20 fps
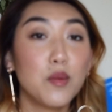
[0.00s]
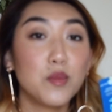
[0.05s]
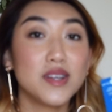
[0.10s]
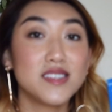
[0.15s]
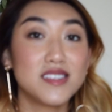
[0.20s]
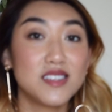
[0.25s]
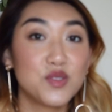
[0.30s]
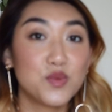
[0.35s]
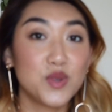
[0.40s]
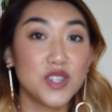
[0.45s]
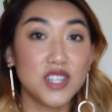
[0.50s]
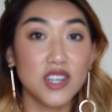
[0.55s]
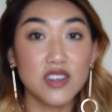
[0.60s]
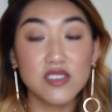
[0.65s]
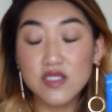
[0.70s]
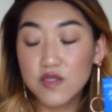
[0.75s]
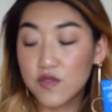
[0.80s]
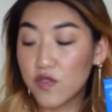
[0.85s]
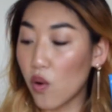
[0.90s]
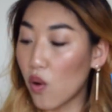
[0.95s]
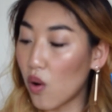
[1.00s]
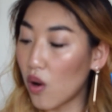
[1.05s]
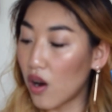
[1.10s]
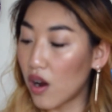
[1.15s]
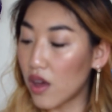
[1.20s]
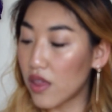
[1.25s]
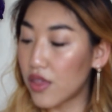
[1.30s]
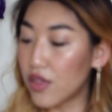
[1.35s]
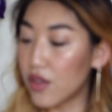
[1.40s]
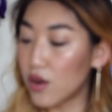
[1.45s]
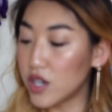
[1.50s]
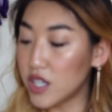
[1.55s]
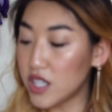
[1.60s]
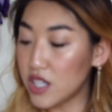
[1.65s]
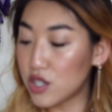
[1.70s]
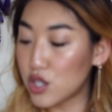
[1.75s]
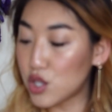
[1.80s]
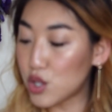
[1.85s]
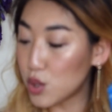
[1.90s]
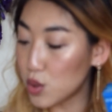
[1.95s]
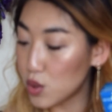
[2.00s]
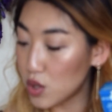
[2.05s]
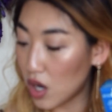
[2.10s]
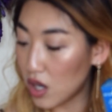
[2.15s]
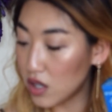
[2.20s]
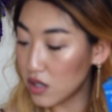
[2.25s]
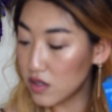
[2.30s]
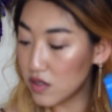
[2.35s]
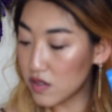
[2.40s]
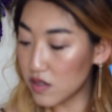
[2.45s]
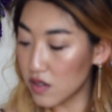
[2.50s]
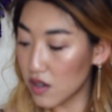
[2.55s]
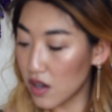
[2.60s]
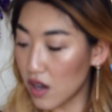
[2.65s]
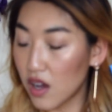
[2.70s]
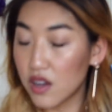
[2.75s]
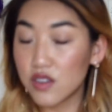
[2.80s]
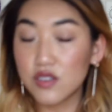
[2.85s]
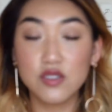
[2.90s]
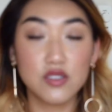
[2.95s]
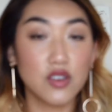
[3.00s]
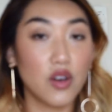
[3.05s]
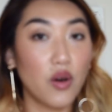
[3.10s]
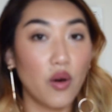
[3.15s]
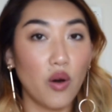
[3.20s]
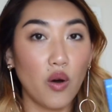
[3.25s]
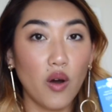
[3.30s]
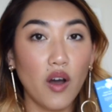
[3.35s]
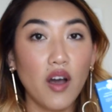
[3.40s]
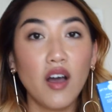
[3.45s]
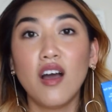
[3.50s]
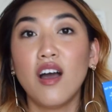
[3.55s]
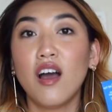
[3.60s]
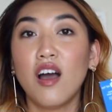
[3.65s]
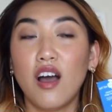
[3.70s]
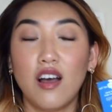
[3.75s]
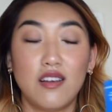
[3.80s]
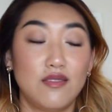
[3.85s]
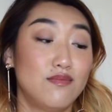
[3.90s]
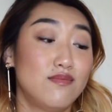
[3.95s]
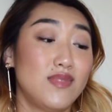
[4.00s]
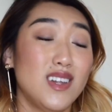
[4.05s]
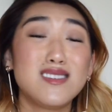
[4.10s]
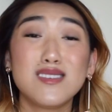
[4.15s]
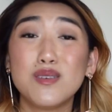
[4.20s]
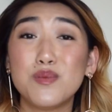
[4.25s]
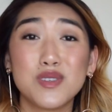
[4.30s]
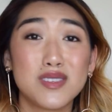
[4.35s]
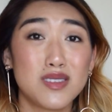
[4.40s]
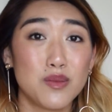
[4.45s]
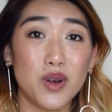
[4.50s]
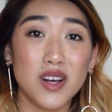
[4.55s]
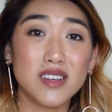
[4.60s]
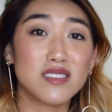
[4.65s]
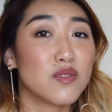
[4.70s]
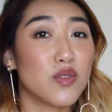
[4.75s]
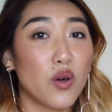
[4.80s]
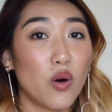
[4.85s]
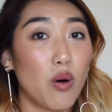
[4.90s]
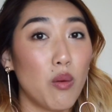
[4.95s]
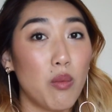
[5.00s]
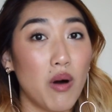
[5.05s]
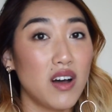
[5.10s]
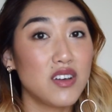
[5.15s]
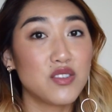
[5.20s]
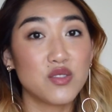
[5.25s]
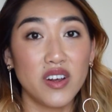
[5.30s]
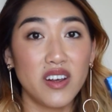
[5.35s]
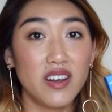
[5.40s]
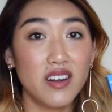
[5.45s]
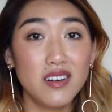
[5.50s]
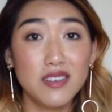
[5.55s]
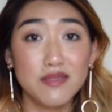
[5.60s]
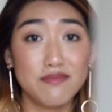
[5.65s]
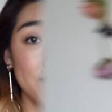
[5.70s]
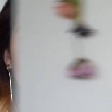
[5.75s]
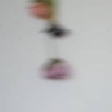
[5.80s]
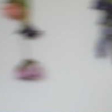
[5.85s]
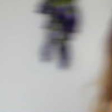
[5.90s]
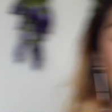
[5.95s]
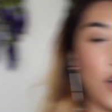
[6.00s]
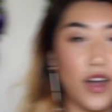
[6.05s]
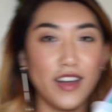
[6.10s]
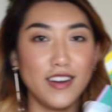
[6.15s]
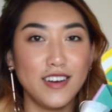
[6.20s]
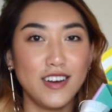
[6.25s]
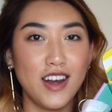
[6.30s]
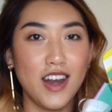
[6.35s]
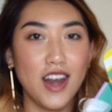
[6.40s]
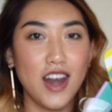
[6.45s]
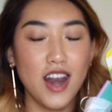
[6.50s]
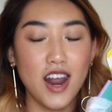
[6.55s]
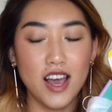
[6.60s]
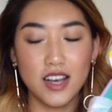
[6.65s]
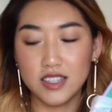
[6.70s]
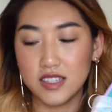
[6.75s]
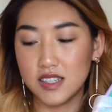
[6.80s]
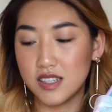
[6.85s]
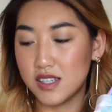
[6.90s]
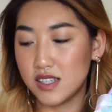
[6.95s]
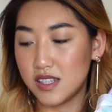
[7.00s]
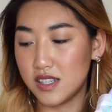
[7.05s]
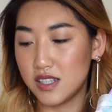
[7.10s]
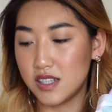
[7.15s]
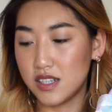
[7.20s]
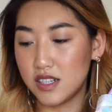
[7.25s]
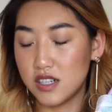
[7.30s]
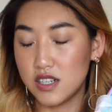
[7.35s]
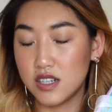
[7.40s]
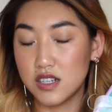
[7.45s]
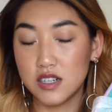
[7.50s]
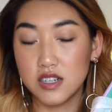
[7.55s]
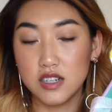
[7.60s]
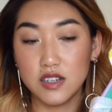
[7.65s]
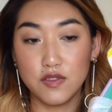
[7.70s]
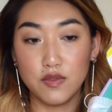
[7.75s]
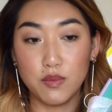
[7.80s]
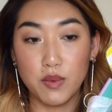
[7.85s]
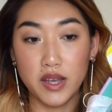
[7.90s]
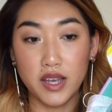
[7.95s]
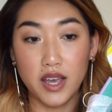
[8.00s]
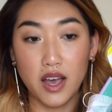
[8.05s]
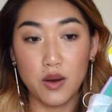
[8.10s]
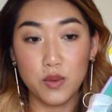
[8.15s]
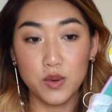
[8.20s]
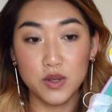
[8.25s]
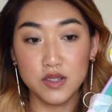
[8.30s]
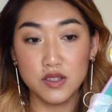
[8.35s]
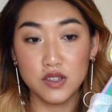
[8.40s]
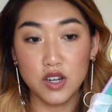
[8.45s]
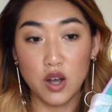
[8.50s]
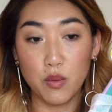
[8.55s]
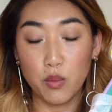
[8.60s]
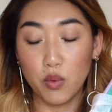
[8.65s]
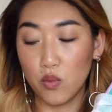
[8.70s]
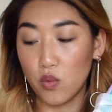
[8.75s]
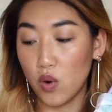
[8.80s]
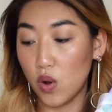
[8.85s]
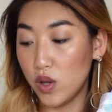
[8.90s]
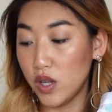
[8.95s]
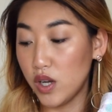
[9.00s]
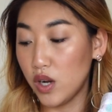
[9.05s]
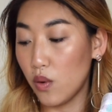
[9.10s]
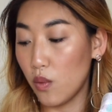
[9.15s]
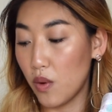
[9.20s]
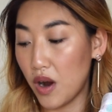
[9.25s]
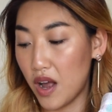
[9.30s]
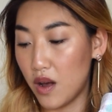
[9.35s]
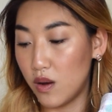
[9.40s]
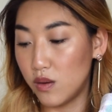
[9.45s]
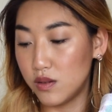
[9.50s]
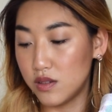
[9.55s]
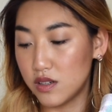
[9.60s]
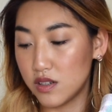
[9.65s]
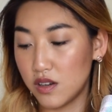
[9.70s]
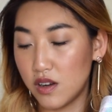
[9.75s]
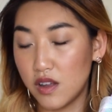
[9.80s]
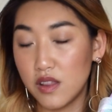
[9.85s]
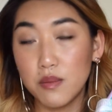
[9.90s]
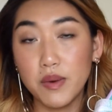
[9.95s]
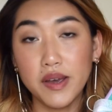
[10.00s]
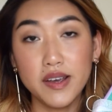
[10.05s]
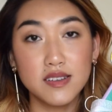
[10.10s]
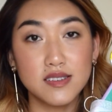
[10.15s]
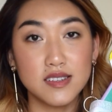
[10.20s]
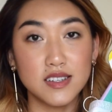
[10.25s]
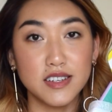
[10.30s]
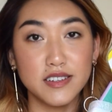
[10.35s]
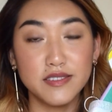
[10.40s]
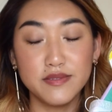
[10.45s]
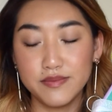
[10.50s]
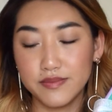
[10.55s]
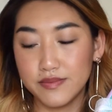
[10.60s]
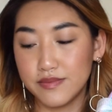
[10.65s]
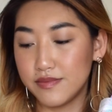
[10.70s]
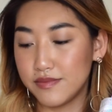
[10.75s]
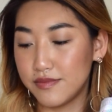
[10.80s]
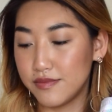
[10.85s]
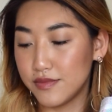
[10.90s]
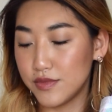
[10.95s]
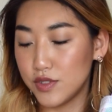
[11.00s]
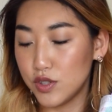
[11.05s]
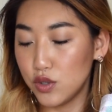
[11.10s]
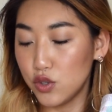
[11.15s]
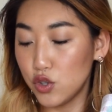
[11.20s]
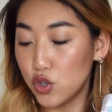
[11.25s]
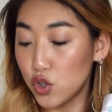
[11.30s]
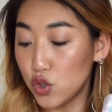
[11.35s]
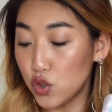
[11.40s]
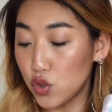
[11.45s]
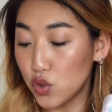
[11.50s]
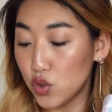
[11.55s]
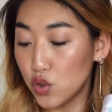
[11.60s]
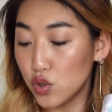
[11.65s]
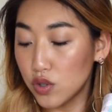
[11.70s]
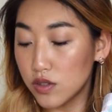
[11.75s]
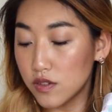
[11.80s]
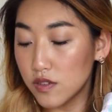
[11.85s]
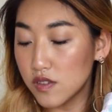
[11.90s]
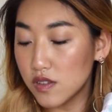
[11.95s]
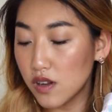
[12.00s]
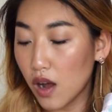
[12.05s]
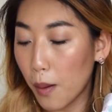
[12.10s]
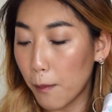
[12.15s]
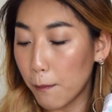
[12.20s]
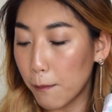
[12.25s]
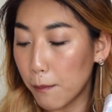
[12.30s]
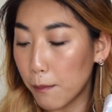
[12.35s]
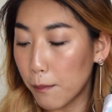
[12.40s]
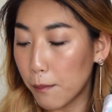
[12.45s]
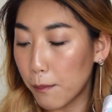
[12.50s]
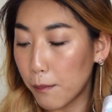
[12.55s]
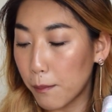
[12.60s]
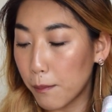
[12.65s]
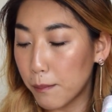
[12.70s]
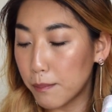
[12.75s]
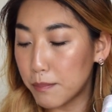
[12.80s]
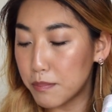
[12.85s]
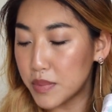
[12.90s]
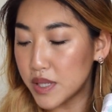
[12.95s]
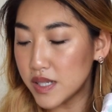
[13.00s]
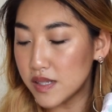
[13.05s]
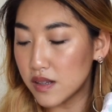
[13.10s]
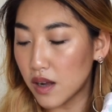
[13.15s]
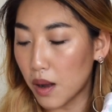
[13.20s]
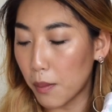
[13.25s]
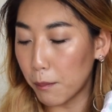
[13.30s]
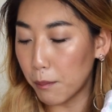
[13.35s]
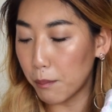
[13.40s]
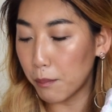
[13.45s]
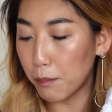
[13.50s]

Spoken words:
Plus this retails for $32. So that's almost the price of the whole box right here. Okay, next. If my cat will stop rolling around on the magazine. Shh. Please don't.